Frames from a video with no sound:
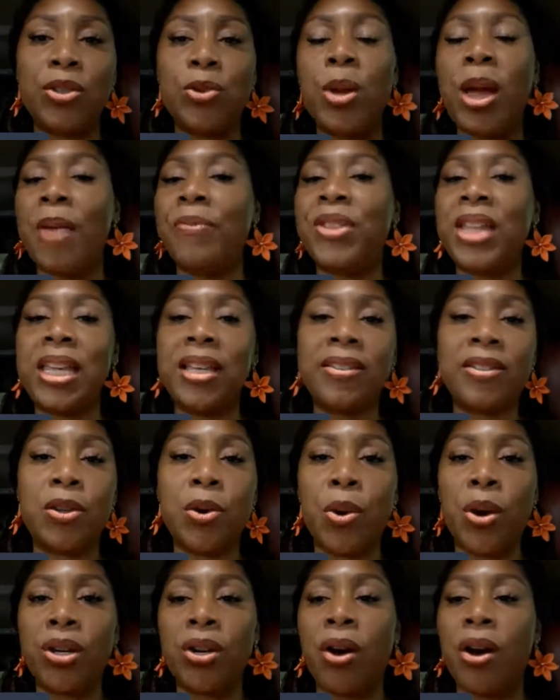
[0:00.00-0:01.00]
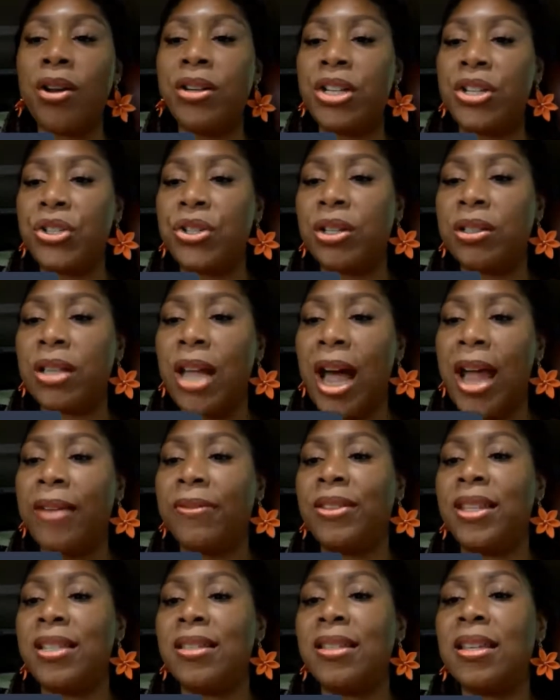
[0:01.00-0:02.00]
You have things going on in your
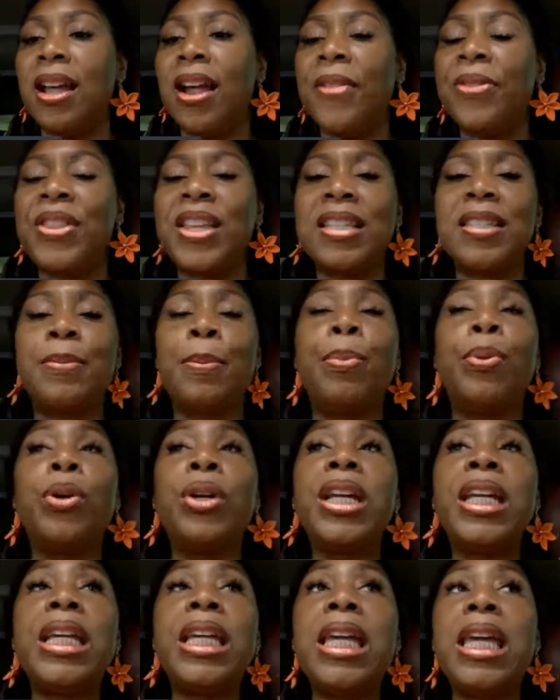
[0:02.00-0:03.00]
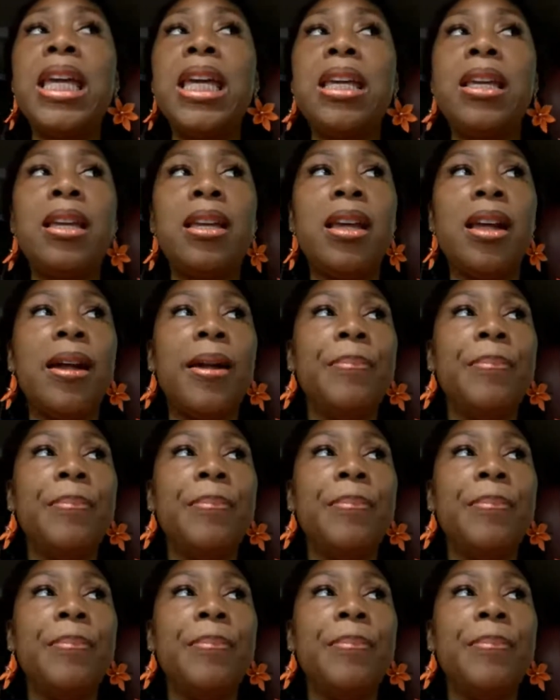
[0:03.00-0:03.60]
life that's bringing